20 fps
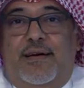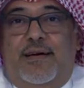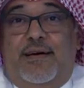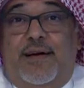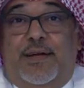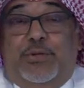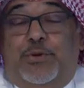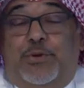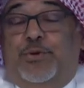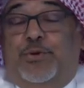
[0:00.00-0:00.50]

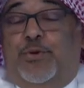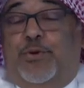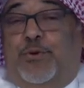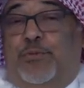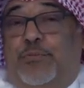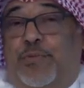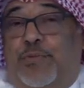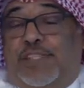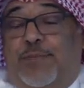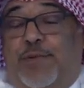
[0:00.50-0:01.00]
I don't
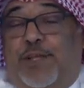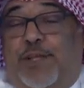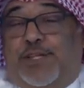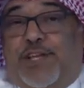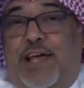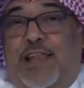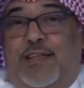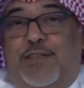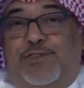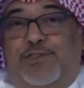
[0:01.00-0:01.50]
know, it's a big
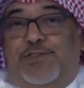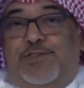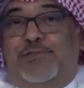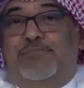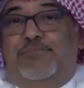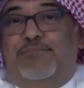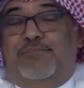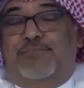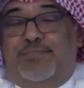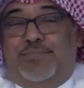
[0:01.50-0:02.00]
challenge.
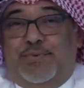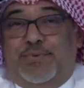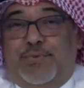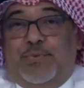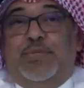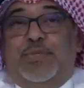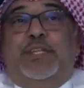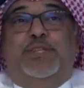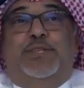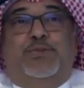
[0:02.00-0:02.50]

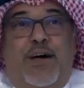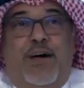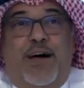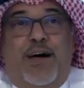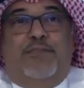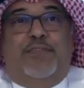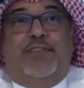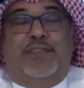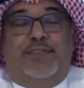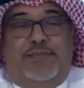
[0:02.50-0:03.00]
We need to
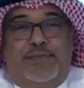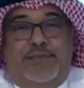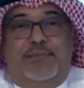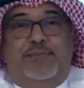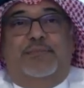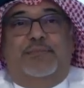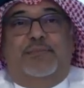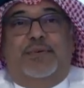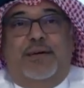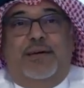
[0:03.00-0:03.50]
have it.
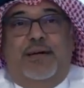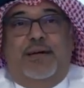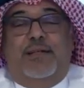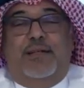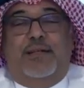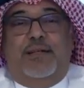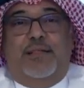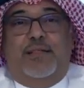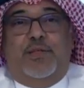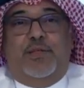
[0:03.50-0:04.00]

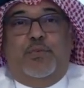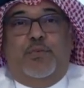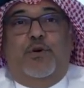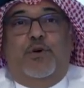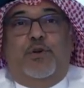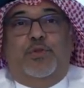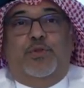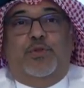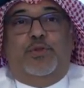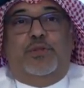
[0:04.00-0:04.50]
The
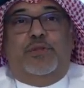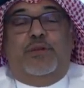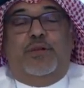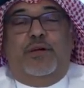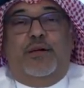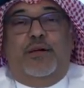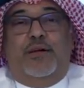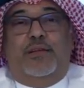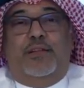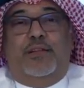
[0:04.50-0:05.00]
world
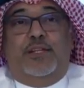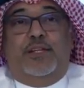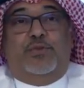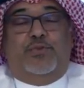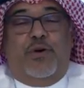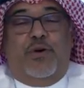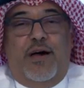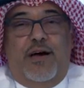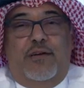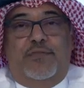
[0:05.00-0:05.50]
need
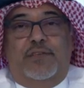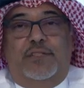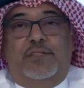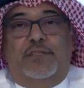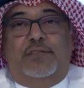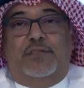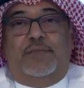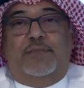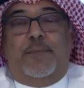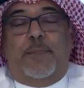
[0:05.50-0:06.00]
to have
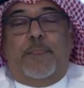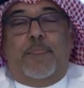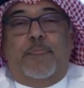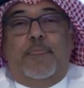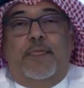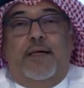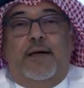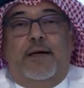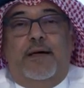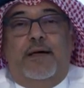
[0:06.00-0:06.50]
it.
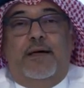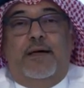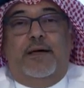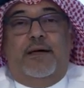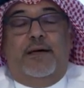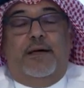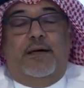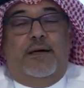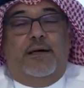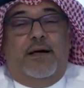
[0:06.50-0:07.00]

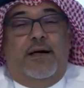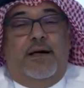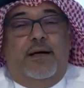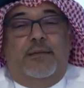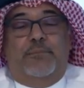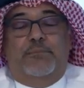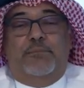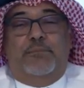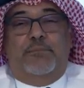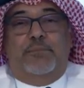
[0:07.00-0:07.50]

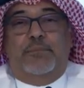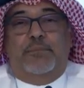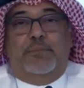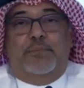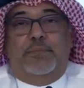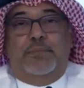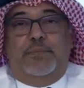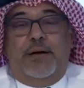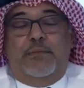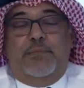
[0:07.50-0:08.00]
I'm
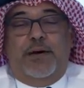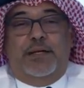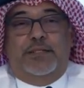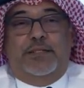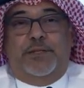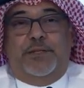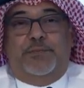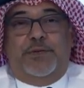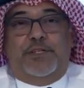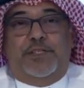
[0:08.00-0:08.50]

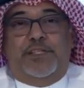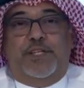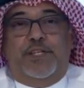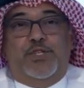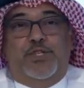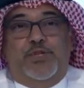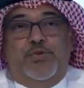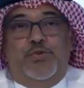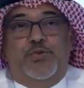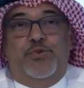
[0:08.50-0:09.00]
100%
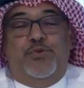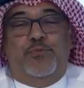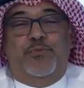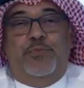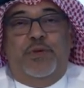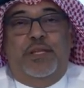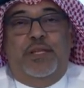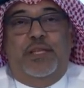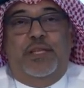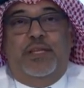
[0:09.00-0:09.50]
sure
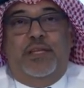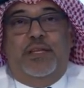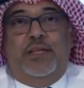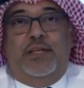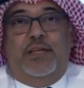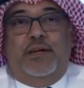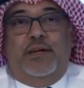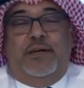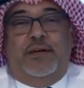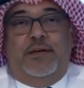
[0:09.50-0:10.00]

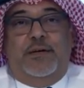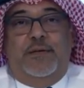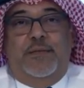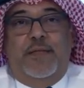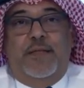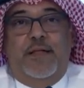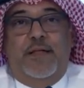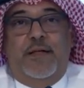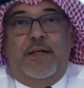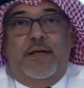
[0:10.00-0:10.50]
many
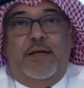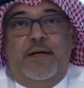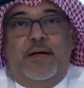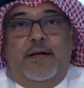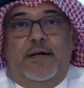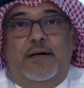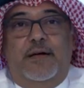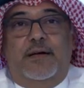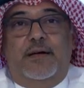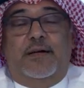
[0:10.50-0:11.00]

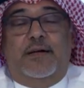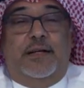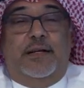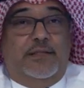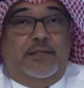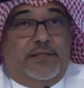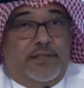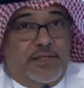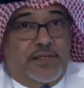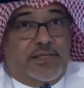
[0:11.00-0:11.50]

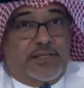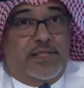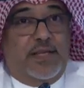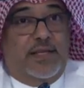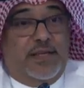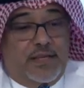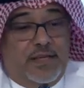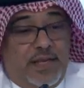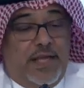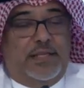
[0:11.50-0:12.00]
countries, they
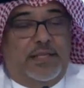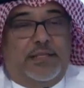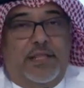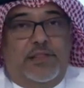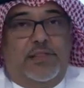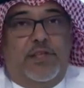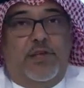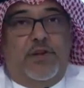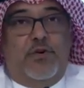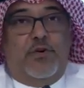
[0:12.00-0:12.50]

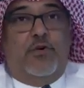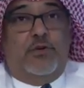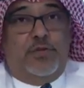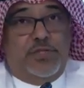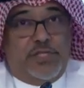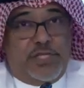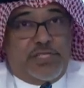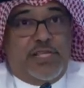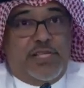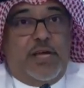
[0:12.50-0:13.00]
created their own,
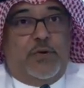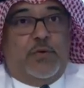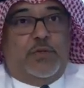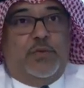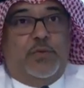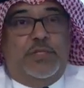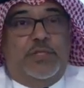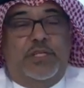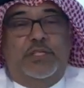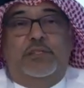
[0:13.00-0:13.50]
just like what
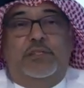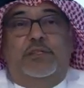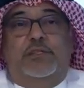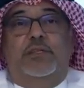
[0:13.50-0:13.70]
we did.